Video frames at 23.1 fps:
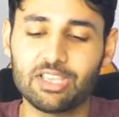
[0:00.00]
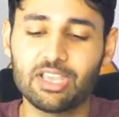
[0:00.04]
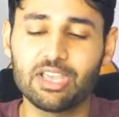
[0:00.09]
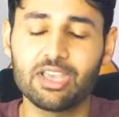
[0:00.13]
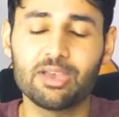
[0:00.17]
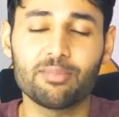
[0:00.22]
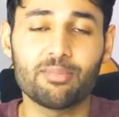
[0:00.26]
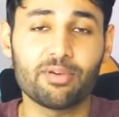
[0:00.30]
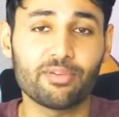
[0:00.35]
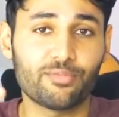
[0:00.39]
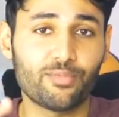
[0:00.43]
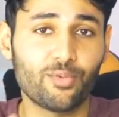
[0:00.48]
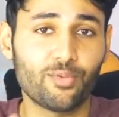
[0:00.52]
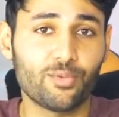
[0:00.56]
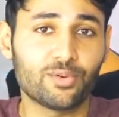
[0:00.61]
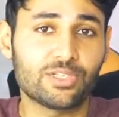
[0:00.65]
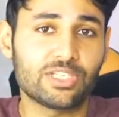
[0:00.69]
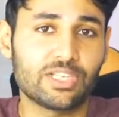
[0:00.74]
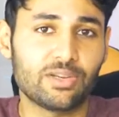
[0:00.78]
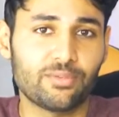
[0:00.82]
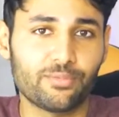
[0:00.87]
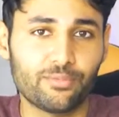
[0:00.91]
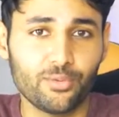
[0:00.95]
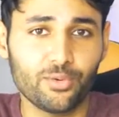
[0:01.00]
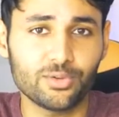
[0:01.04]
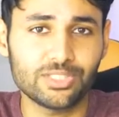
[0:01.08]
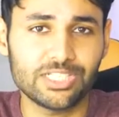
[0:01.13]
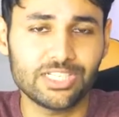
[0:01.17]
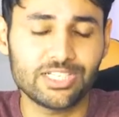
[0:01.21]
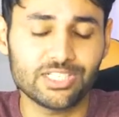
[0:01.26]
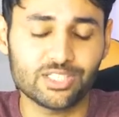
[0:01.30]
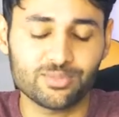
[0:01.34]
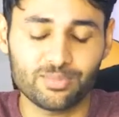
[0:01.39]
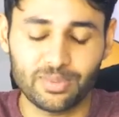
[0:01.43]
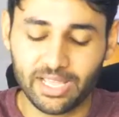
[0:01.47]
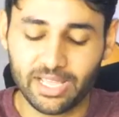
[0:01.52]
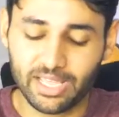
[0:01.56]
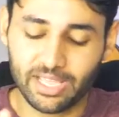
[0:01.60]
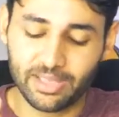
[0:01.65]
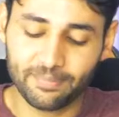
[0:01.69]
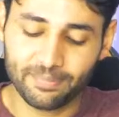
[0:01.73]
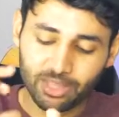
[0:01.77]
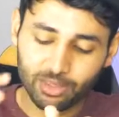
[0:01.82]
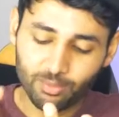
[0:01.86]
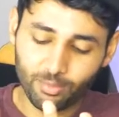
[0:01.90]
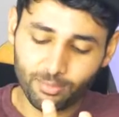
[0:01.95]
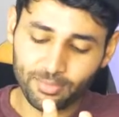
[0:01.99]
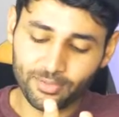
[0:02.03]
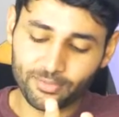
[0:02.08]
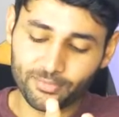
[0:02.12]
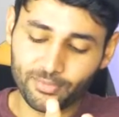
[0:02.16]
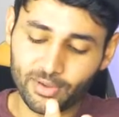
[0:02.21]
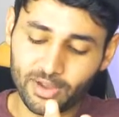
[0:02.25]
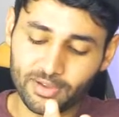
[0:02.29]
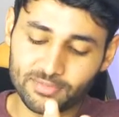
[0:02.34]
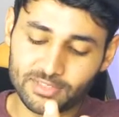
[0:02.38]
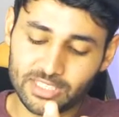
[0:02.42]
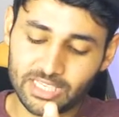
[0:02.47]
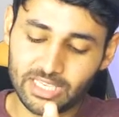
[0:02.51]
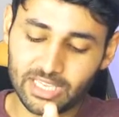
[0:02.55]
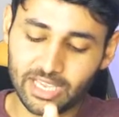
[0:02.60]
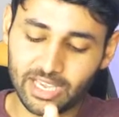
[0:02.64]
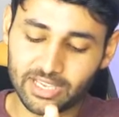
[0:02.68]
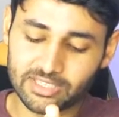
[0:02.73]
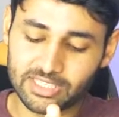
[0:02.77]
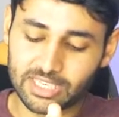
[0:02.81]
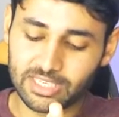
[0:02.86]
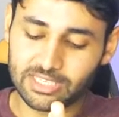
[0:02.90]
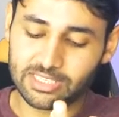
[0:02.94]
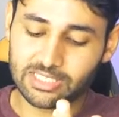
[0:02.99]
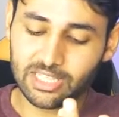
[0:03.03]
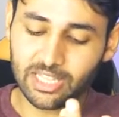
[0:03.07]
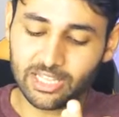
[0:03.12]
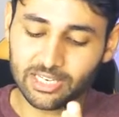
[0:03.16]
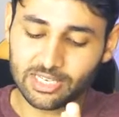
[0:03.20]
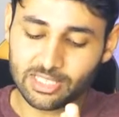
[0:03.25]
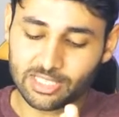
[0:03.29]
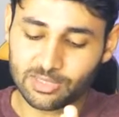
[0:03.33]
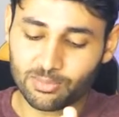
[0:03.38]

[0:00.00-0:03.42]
by 1440 display, the OnePlus 5T has a slightly